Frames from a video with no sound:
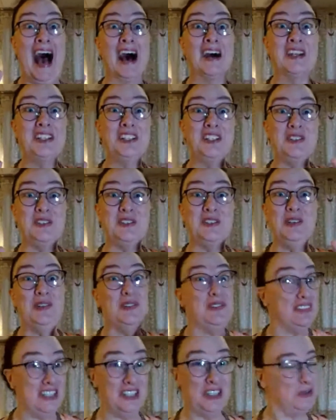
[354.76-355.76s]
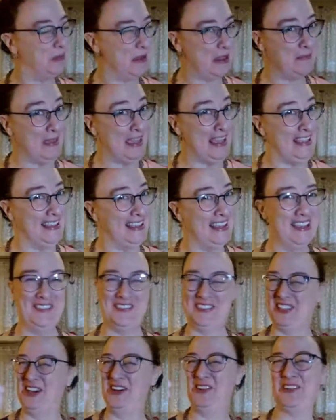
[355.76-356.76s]
How did you do? Did you beat me? If
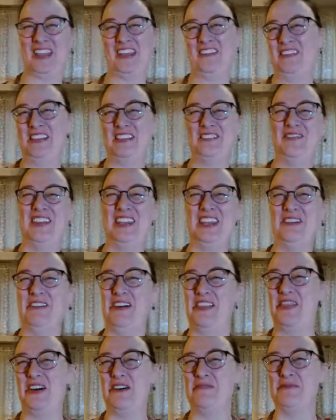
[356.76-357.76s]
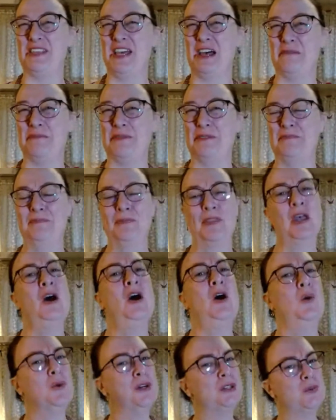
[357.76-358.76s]
so, give this video a thumbs up.
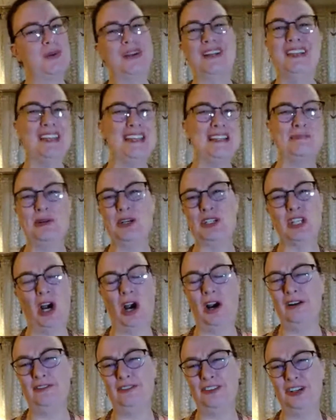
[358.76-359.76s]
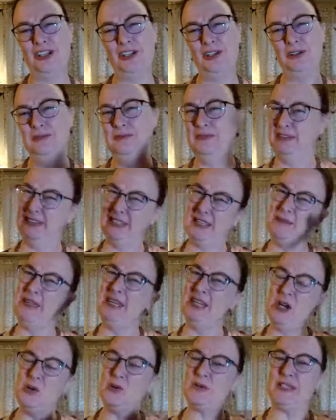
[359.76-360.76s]
Was one of these books hard for you? Let me
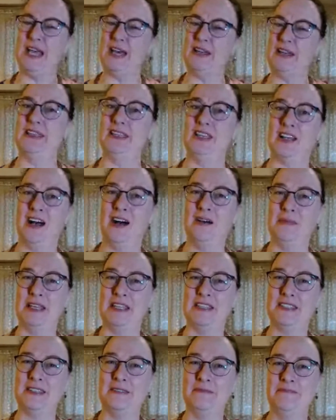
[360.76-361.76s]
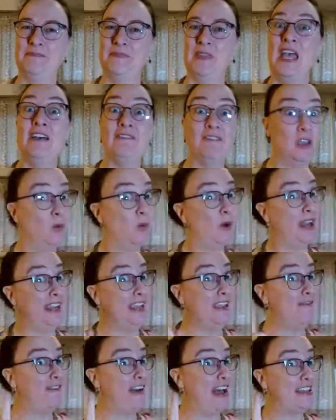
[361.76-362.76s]
know down in the comments. If you want to
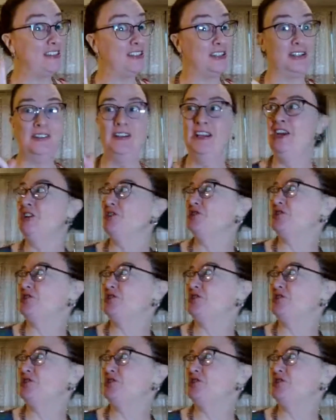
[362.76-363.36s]
get faster,